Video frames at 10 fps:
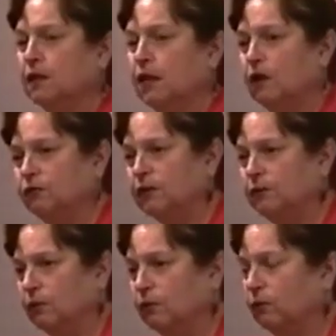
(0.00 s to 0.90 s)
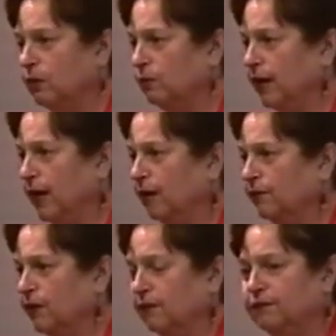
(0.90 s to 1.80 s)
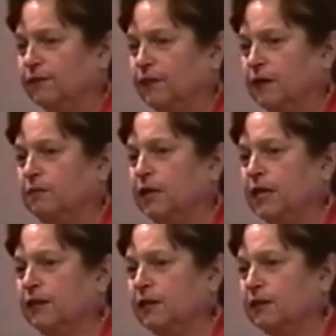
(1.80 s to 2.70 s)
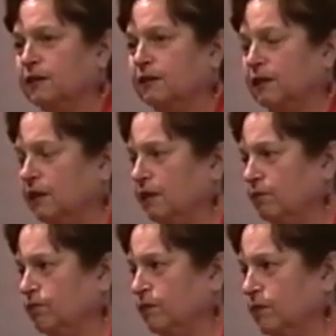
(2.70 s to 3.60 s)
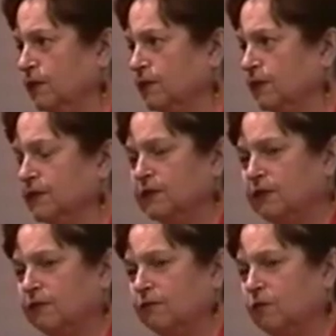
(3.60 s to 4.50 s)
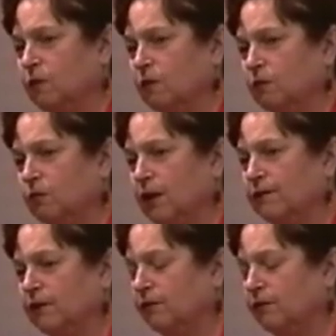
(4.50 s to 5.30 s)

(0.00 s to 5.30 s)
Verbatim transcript: hopefully when we have enough uh, money that the necessity for private,